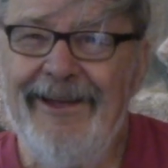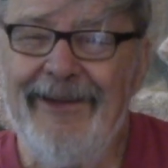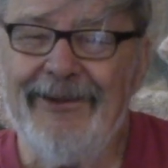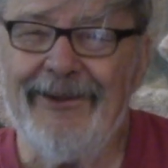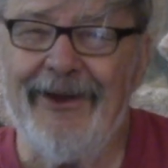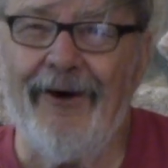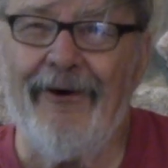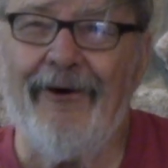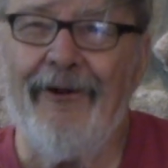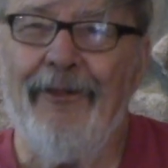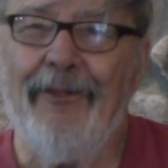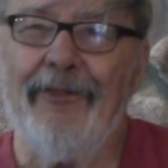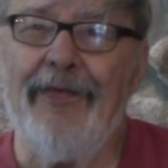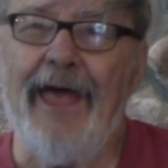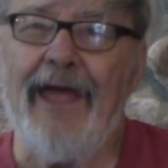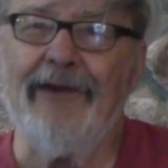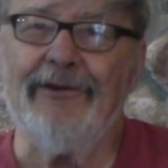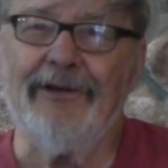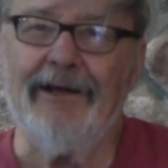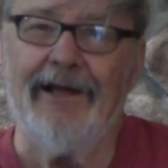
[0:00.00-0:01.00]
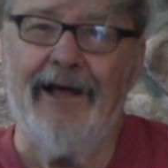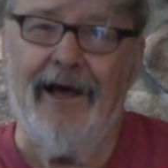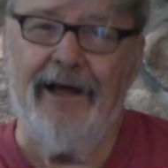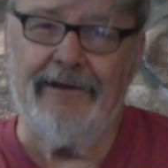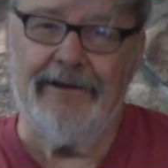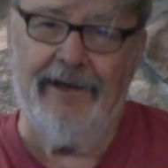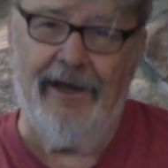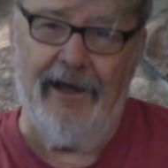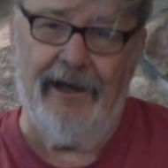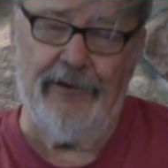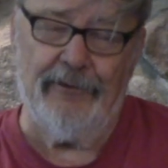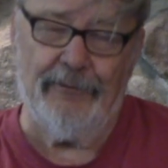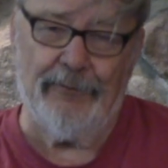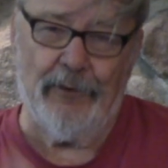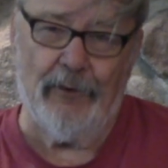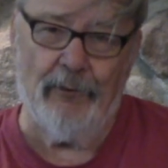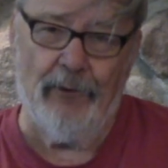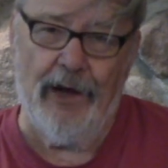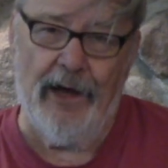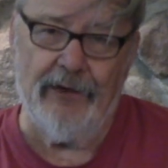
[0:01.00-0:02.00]
So, thanks a lot guys
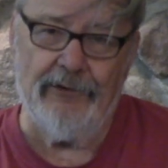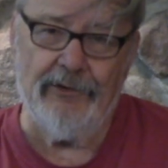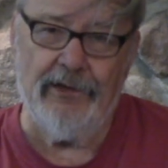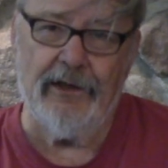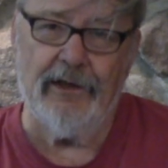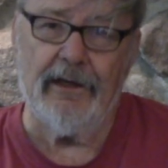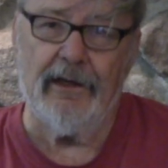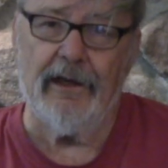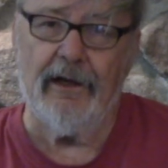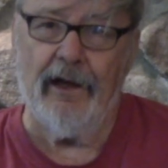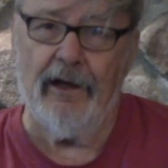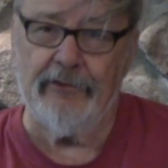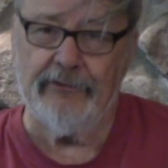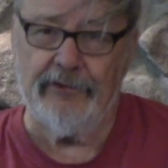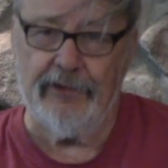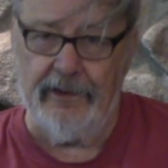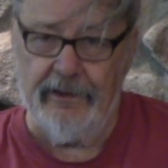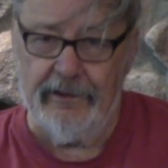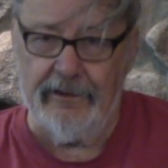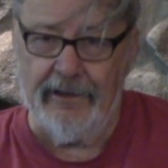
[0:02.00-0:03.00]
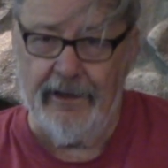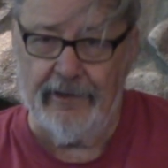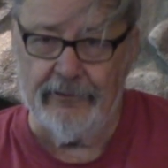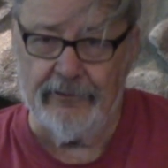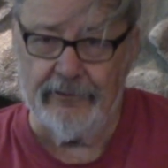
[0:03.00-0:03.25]
for watching and I'll see you again